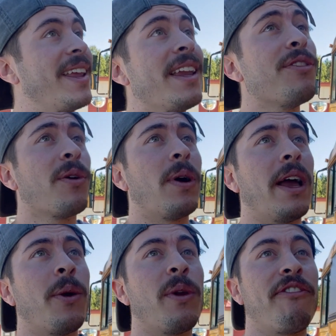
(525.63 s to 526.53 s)
either
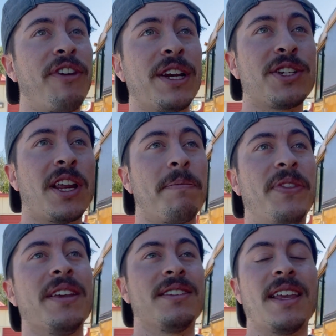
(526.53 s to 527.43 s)
way, we finished up
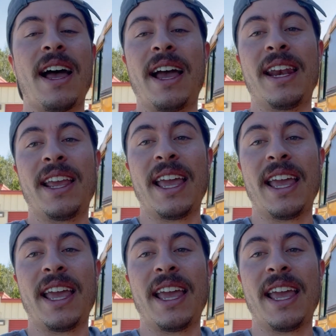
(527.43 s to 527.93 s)
this side.